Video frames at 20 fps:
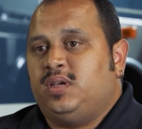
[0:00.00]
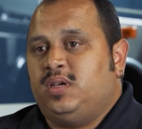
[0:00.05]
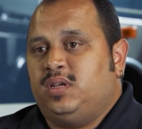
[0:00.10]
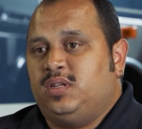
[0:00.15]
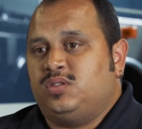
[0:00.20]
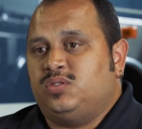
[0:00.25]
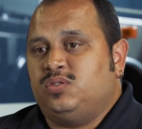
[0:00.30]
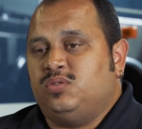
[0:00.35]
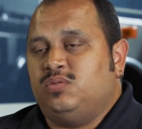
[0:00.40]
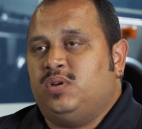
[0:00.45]

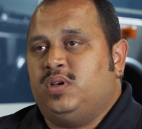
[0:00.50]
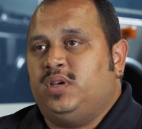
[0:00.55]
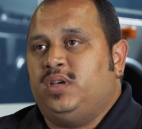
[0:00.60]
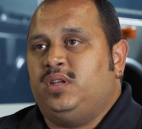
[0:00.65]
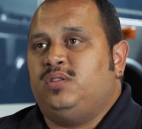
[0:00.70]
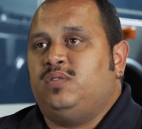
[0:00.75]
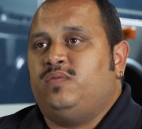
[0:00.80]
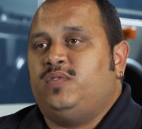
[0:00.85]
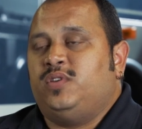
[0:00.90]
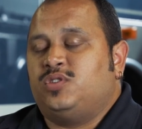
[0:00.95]
into uh,
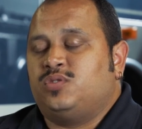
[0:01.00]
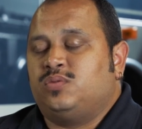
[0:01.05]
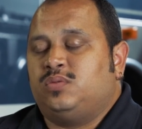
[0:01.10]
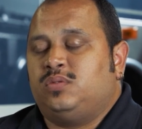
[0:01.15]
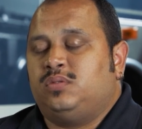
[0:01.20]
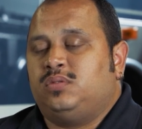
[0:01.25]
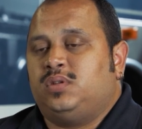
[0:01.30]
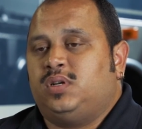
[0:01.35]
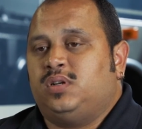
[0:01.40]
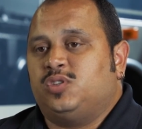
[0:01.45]

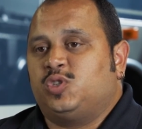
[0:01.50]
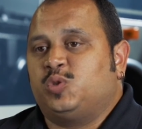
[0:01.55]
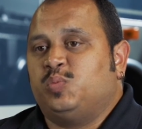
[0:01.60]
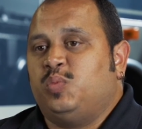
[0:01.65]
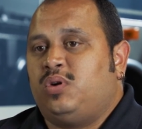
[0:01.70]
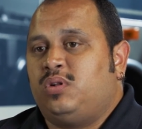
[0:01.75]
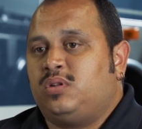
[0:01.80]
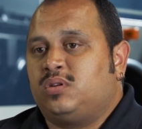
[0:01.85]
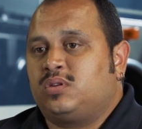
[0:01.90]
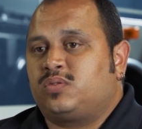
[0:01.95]
individual uh,
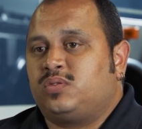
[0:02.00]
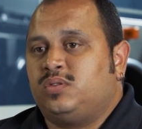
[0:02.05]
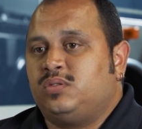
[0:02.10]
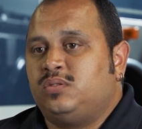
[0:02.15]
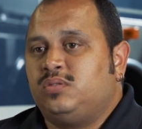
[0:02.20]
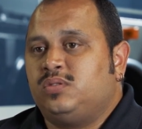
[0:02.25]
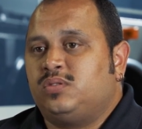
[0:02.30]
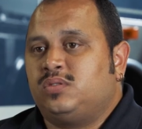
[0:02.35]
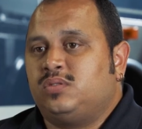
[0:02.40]
smaller crews